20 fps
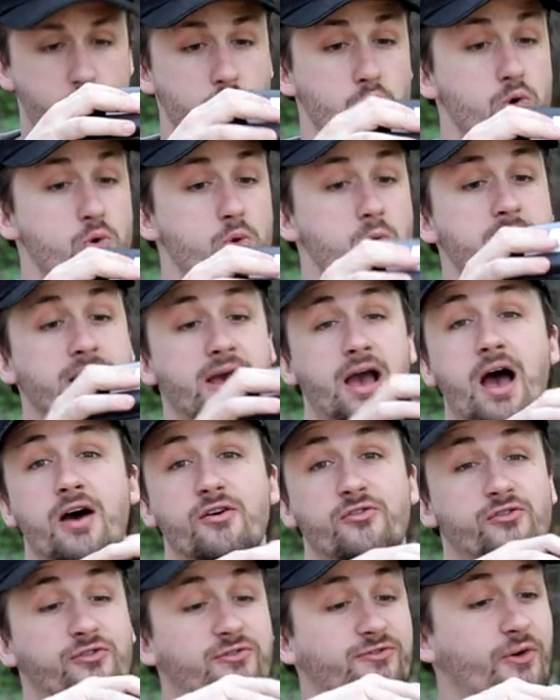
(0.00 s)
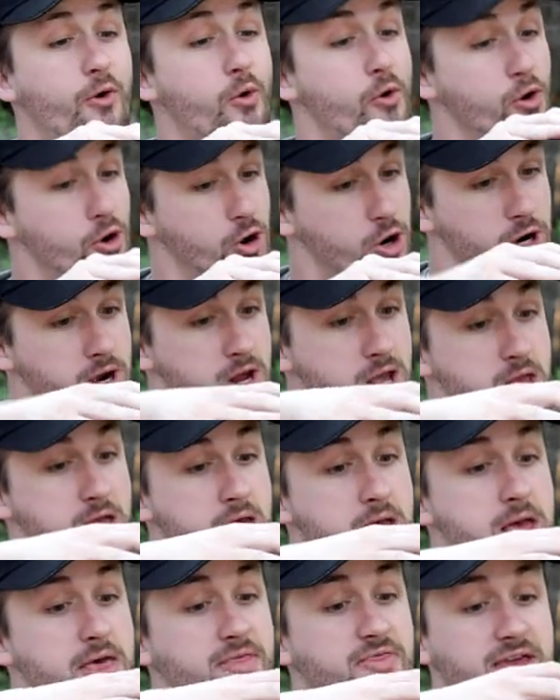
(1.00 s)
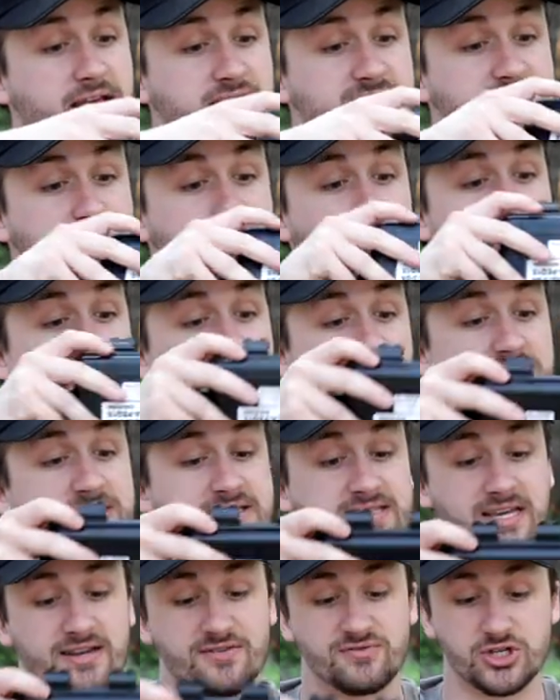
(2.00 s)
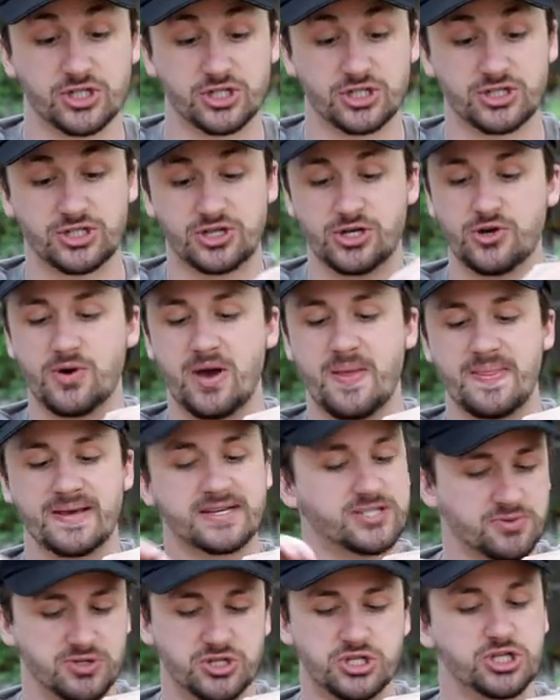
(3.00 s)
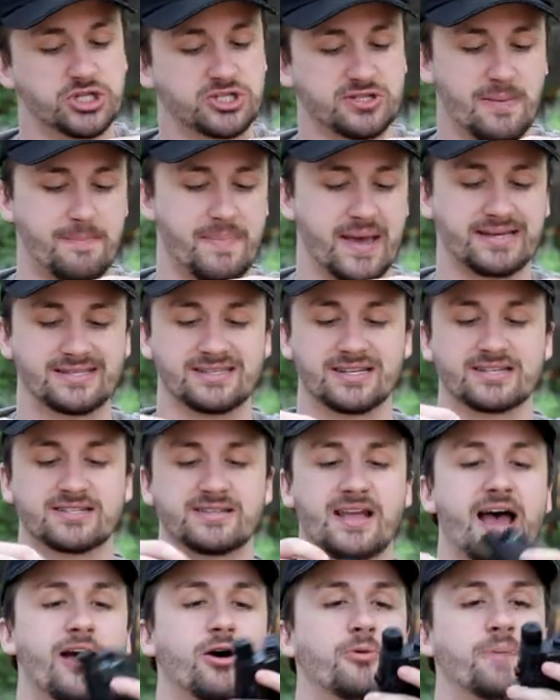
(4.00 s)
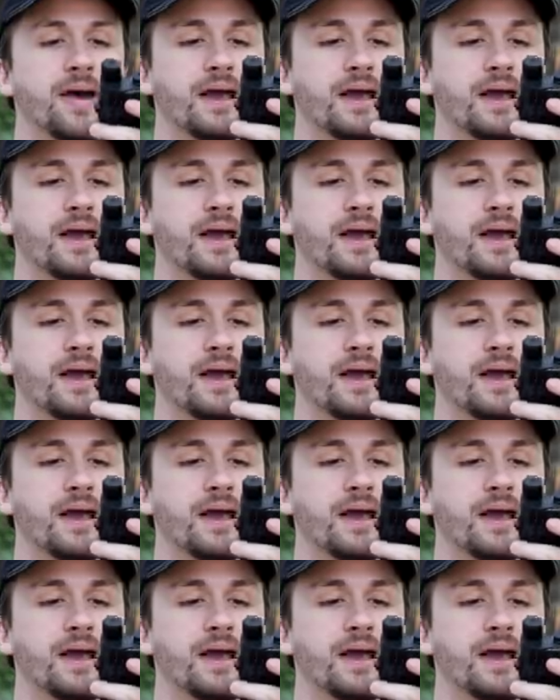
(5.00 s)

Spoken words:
Oh, we got four things to pull off instead of just two, and this one's just a basic style